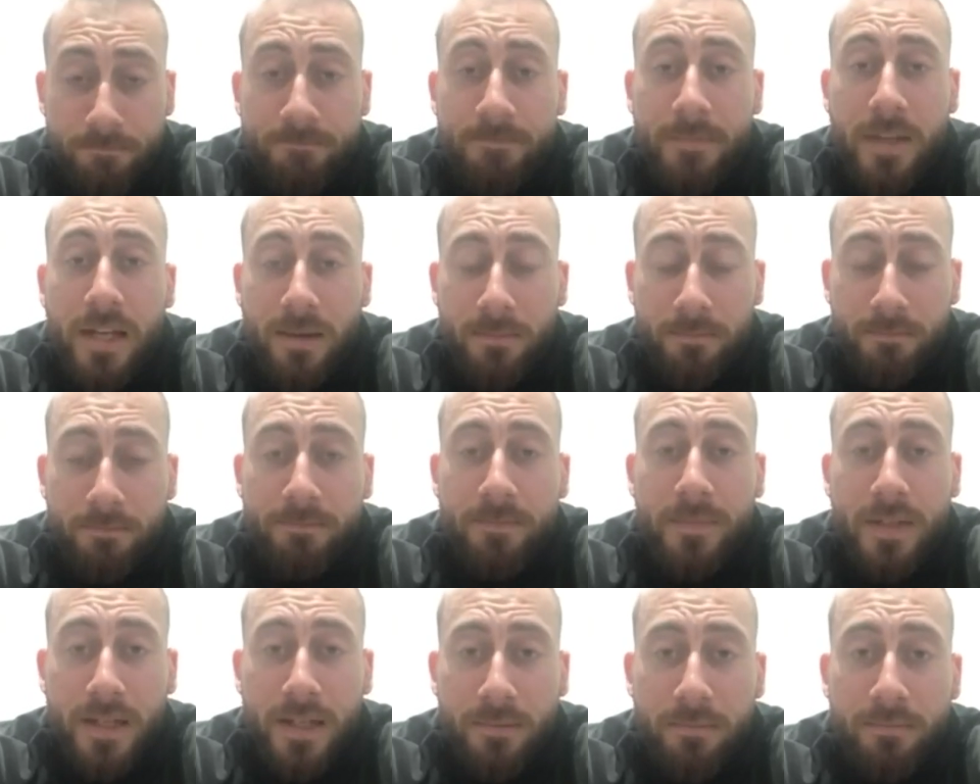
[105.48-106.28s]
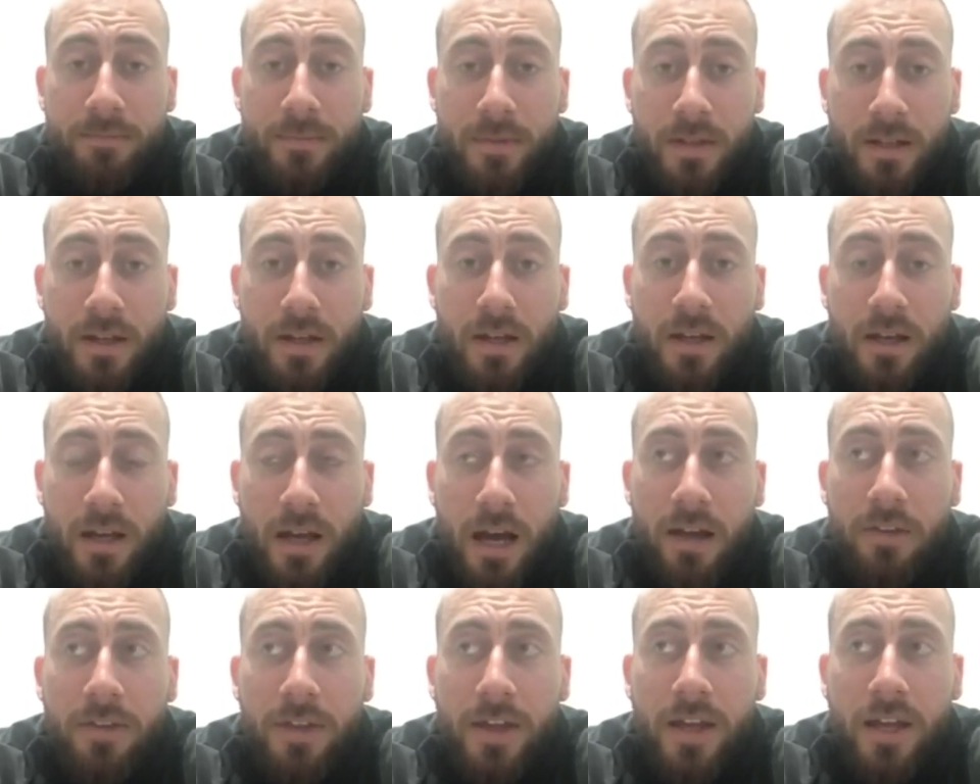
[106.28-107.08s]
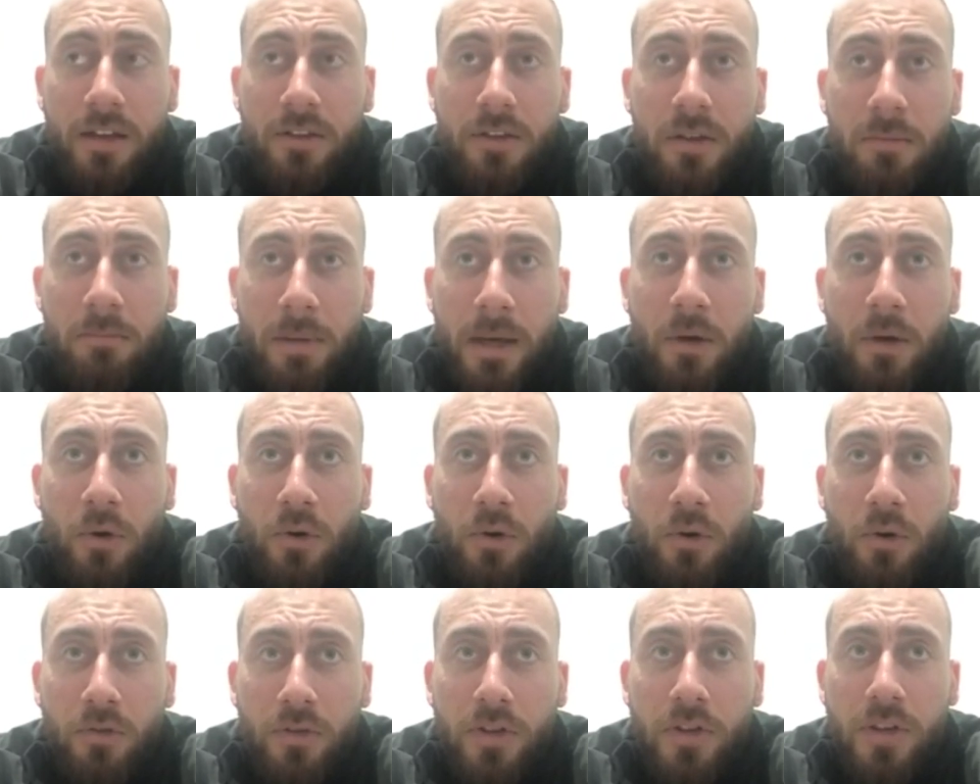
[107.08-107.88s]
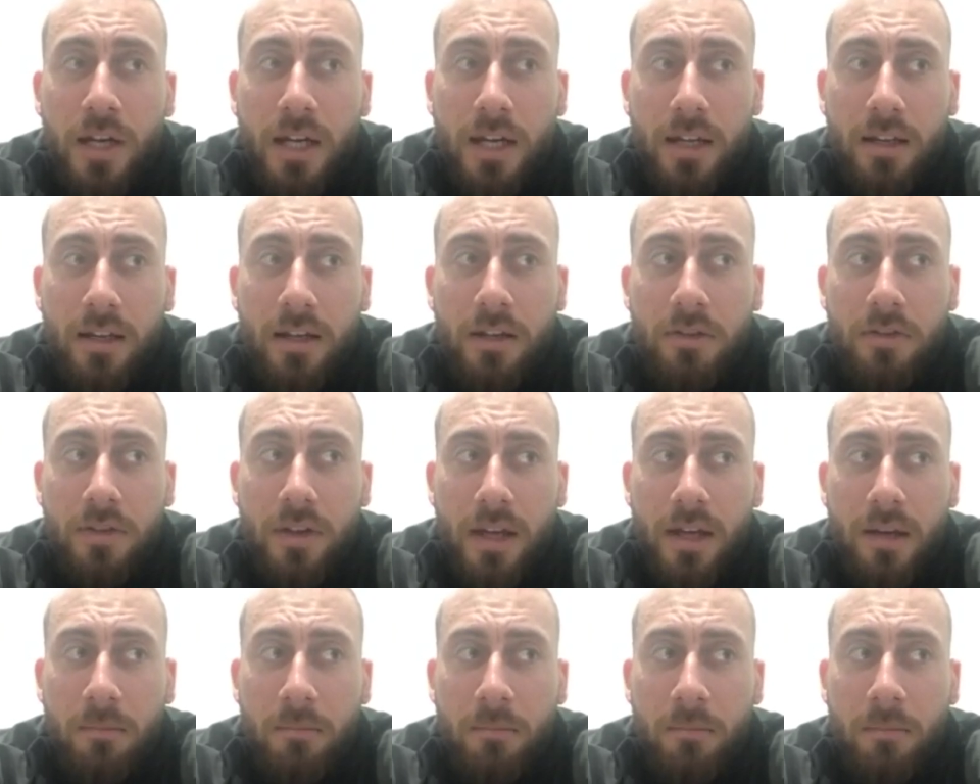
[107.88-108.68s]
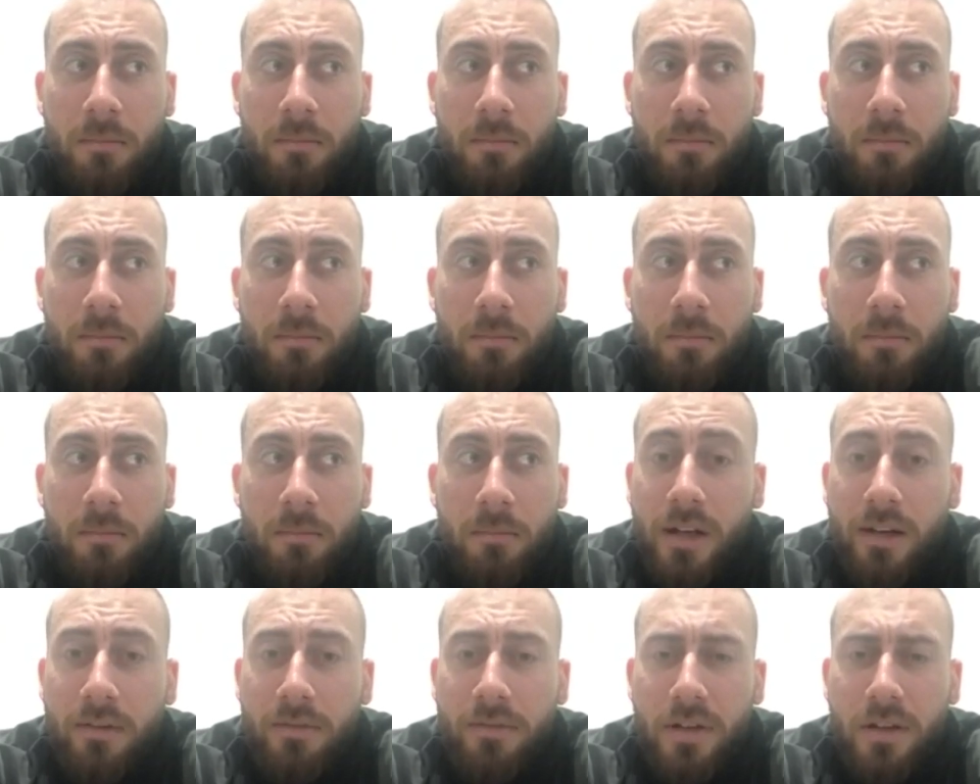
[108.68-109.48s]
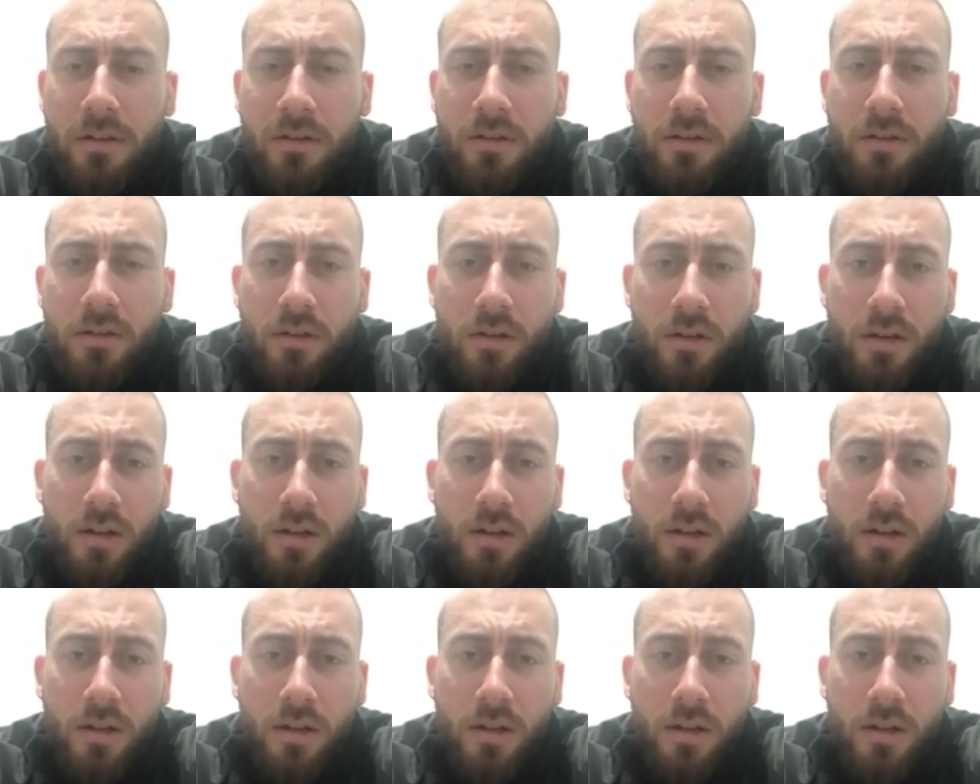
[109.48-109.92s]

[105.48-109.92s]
Yeah. I think it's a big oversight is anecdotal evidence.